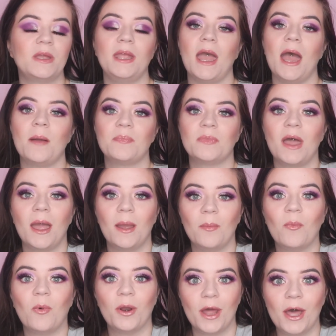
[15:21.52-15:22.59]
Yeah,
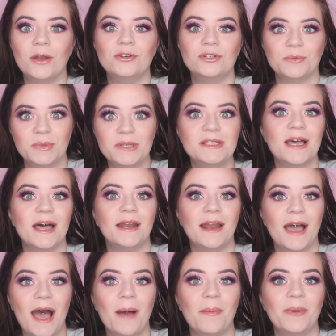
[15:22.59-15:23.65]
I'm
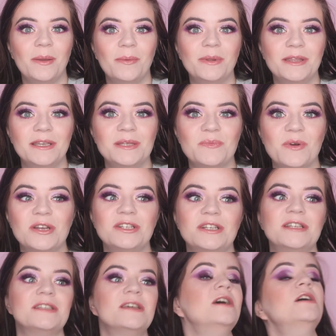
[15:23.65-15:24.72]
100% happy with these
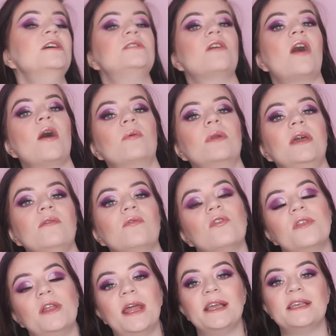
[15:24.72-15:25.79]
brushes. So I will leave
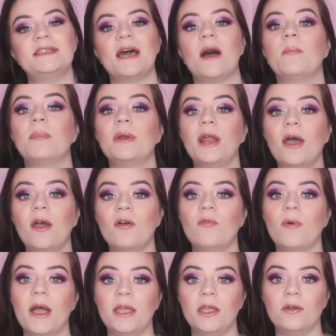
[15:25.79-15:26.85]
all the links down below
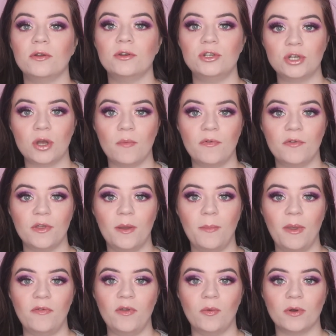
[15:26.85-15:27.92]
of where you can shop for them
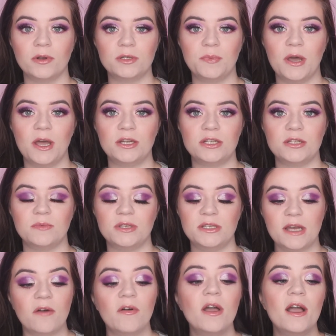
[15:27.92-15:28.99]
if you want to purchase them
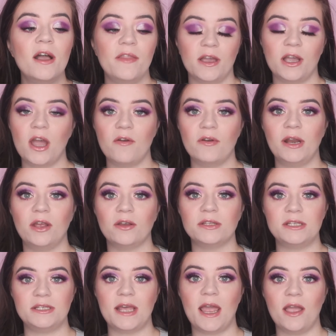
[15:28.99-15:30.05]
yourself. They're currently
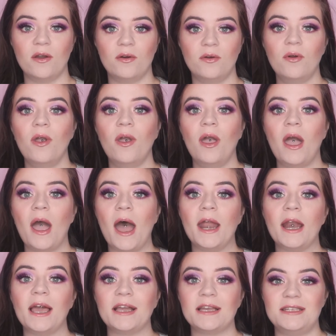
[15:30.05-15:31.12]
on sale.
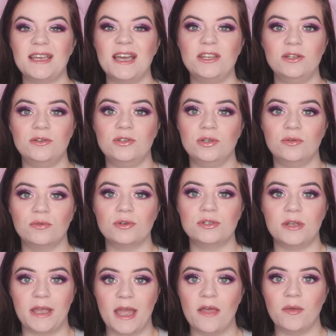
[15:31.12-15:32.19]
And like I said, you do
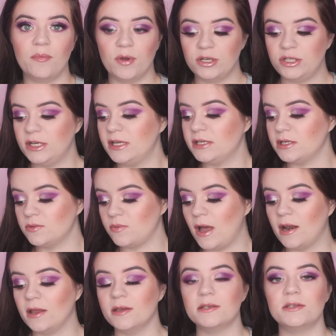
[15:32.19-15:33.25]
also get the brushes as
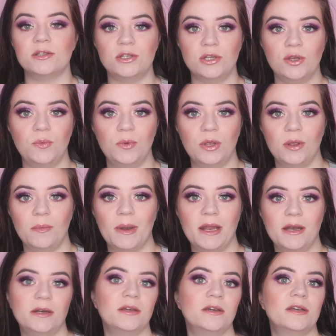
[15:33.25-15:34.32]
well as the 2 beauty
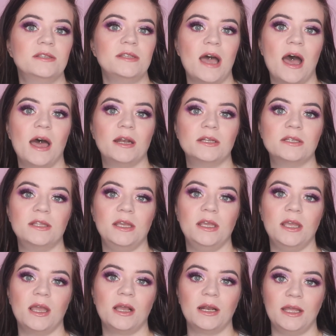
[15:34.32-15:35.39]
blenders and
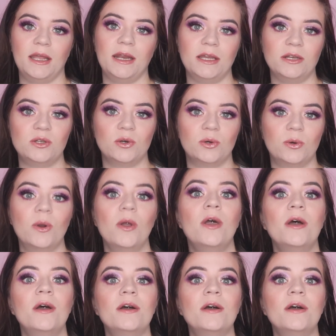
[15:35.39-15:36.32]
the cleaning tool.